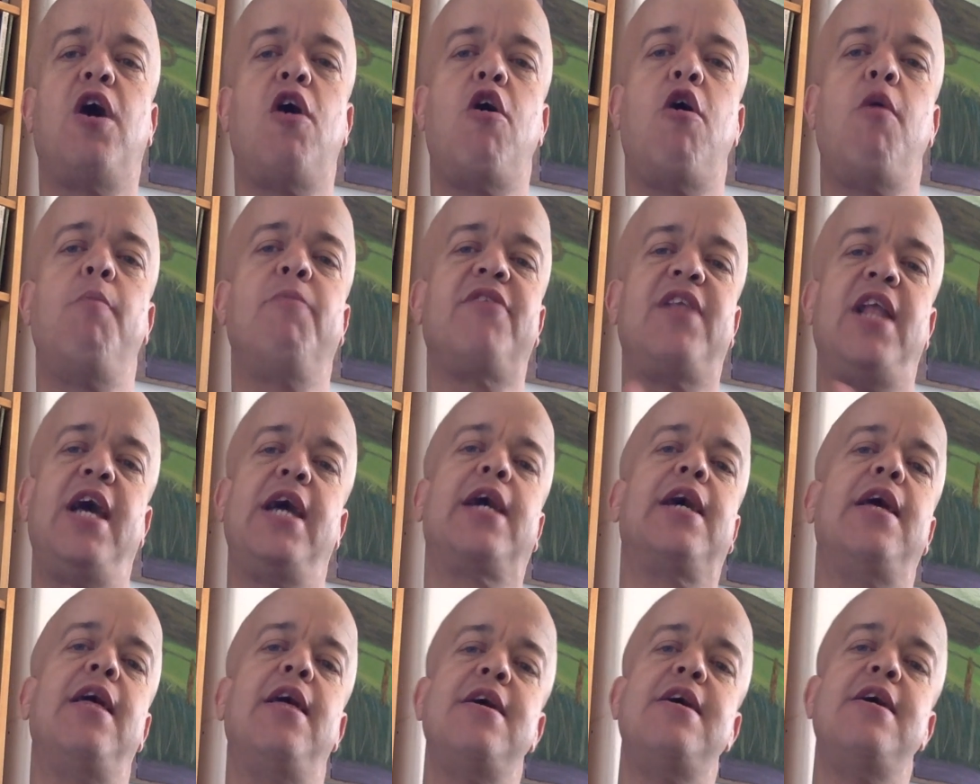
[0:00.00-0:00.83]
arms,
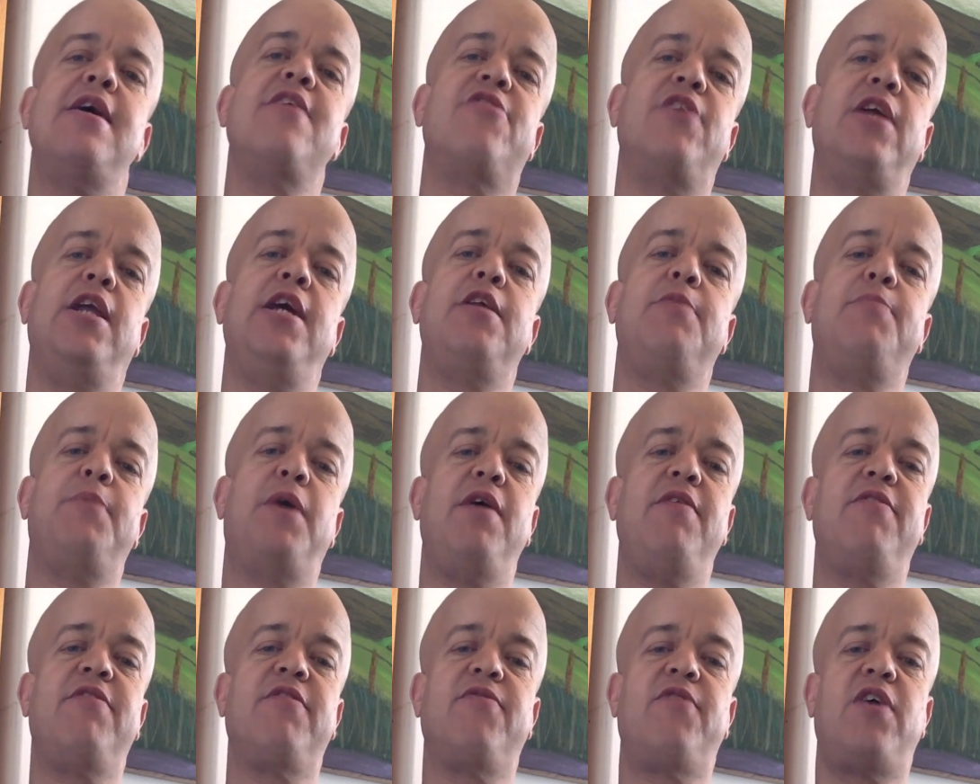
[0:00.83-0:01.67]
like a
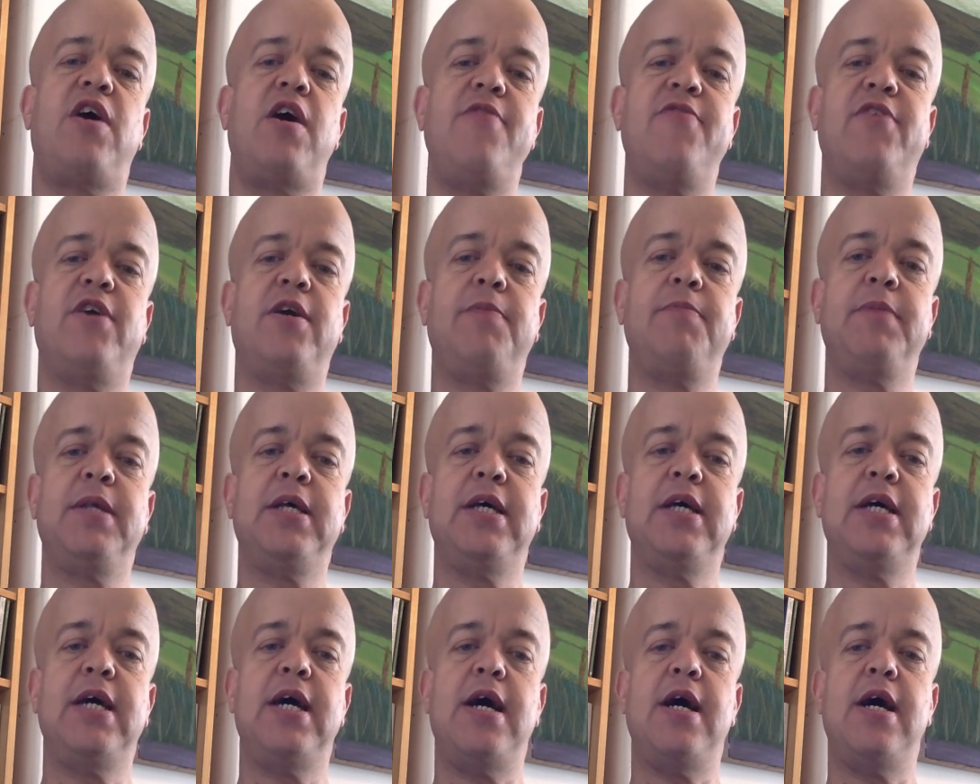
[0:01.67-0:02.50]
thalidomide survivor,
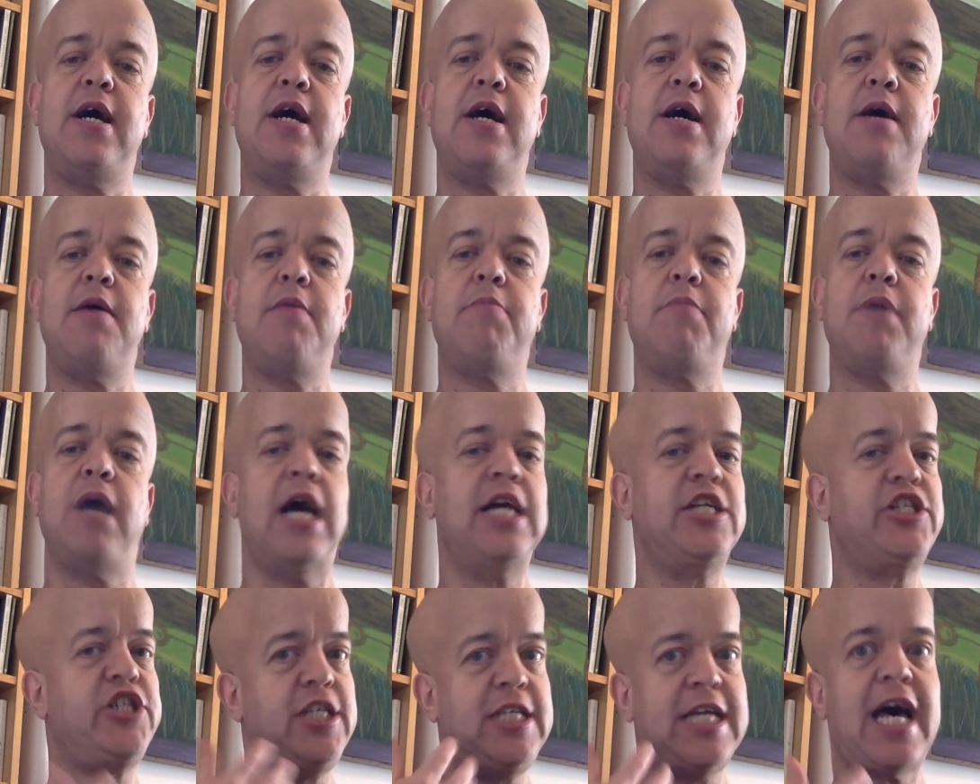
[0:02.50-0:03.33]

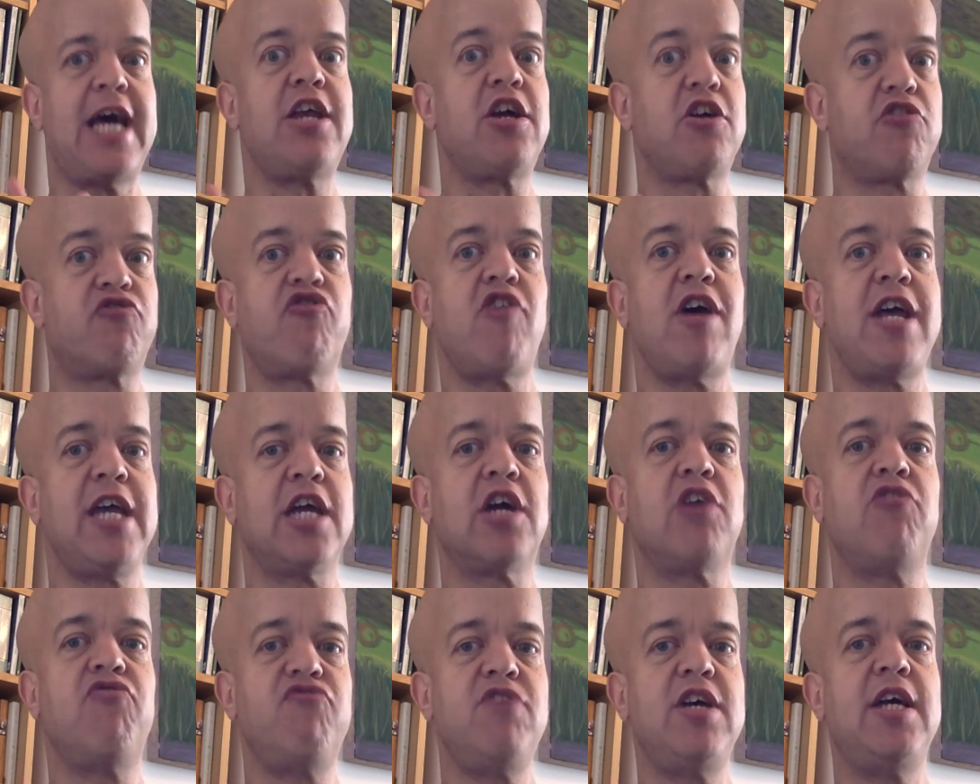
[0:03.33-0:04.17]
and she'd had a
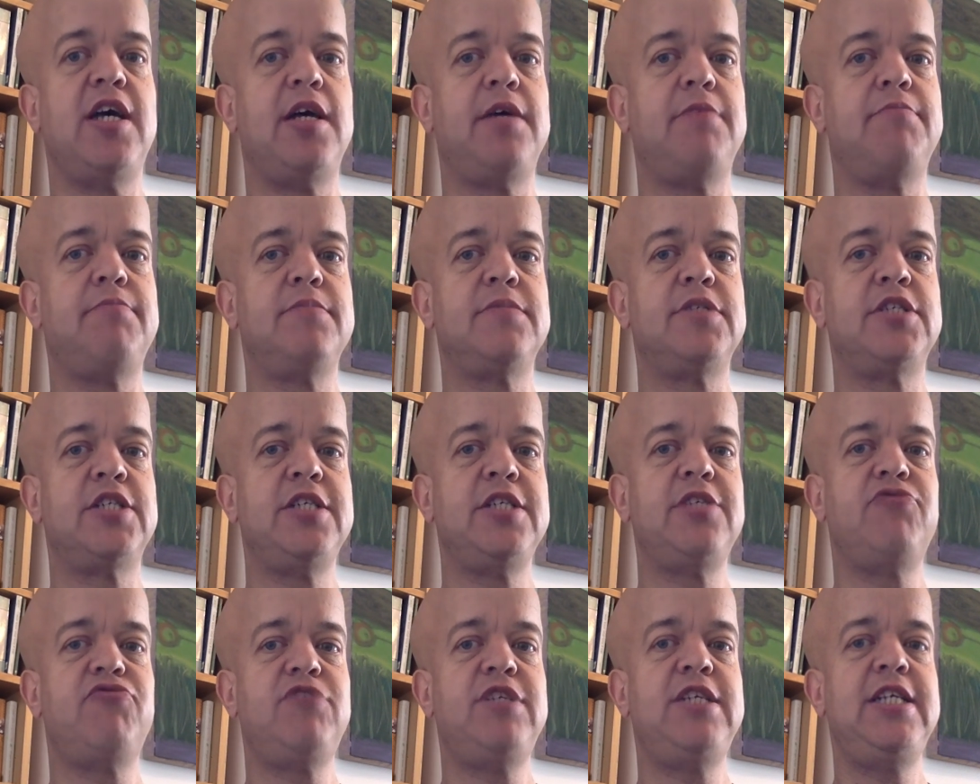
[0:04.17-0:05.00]
great career.
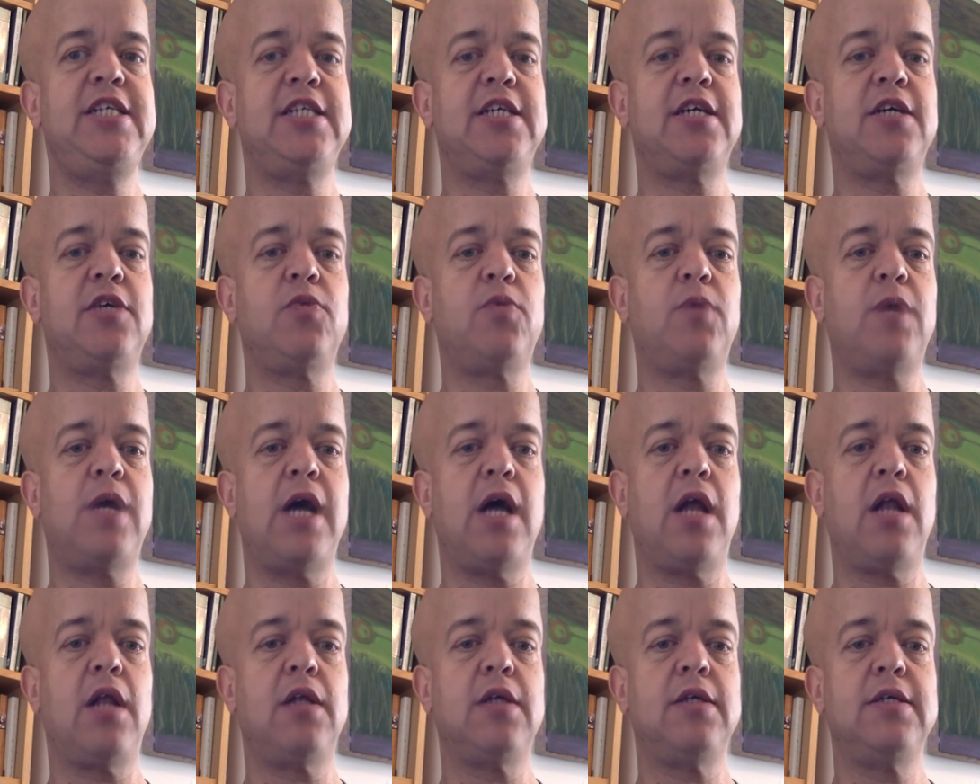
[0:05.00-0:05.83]
She'd really done
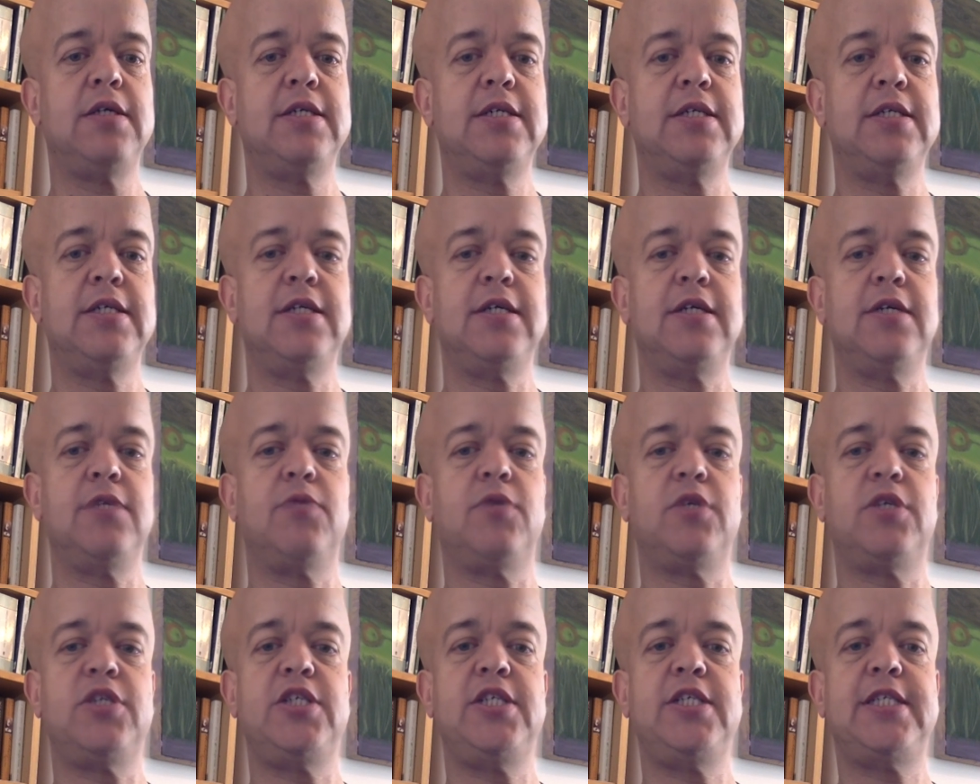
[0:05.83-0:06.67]
well. And
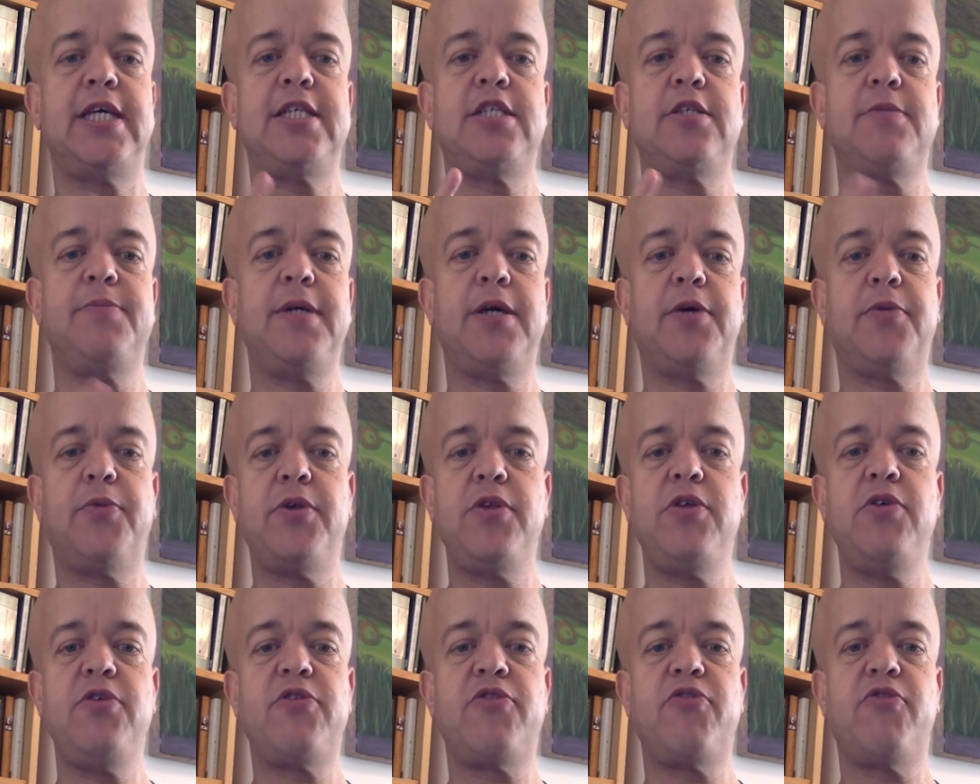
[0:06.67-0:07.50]
what she said to me, I
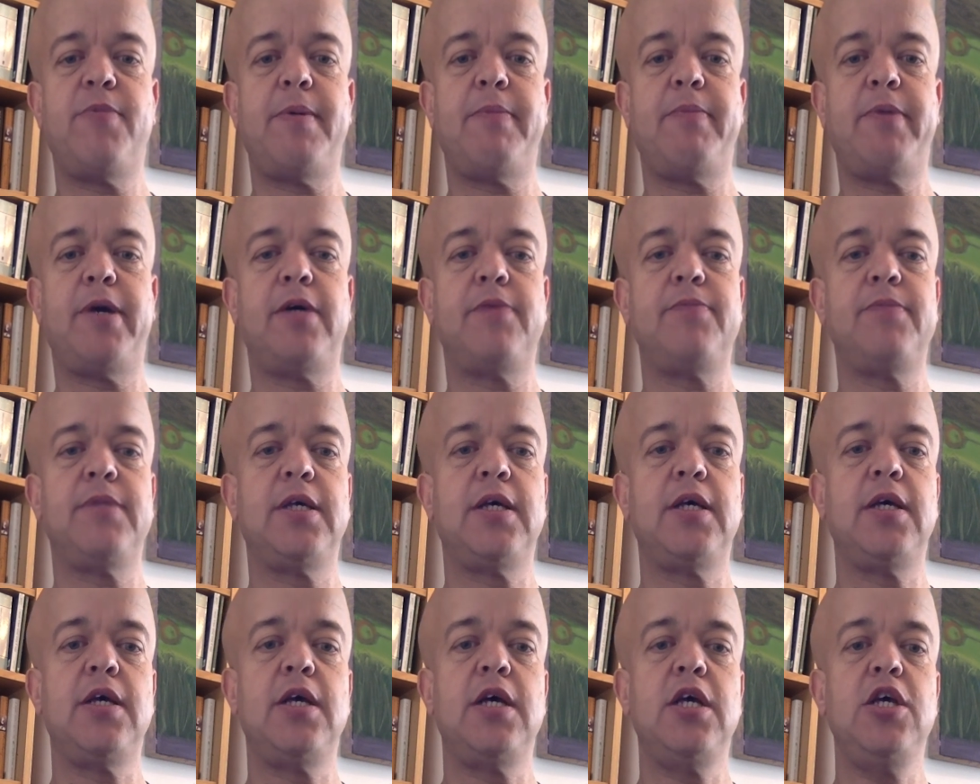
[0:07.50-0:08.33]
want you to remember,
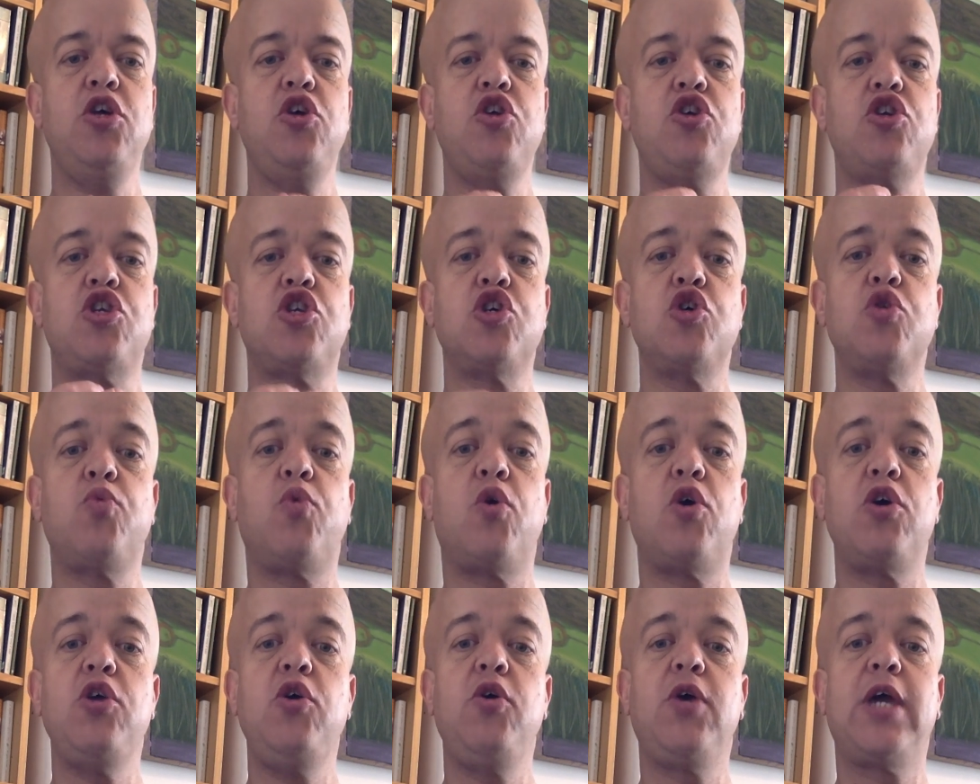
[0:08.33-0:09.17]
you do
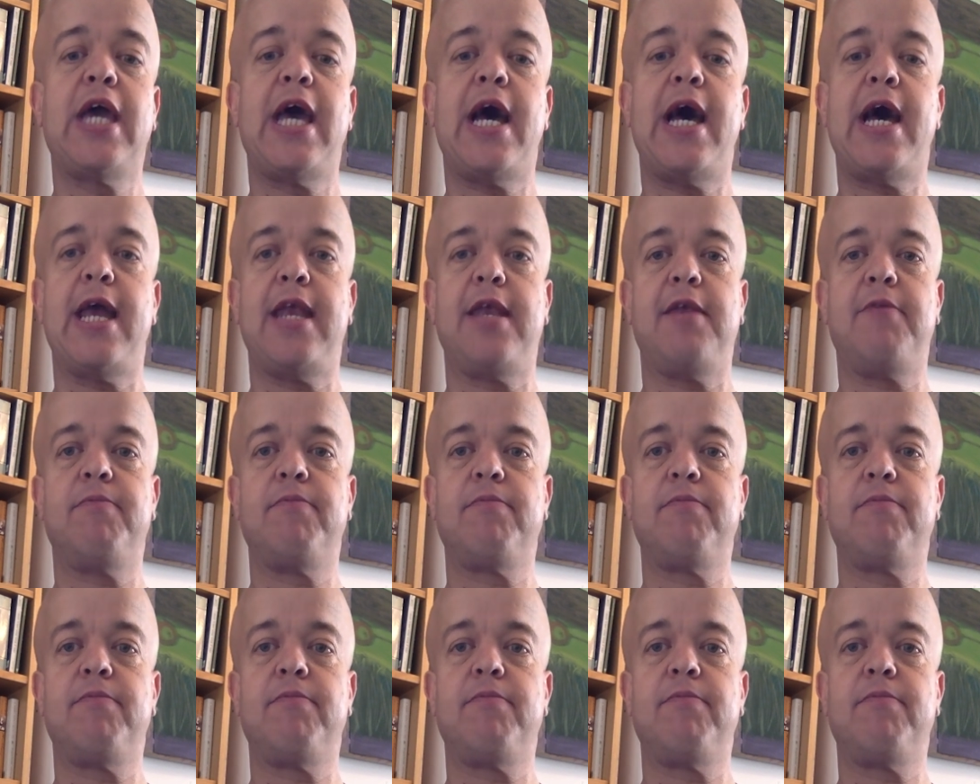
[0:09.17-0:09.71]
what you can,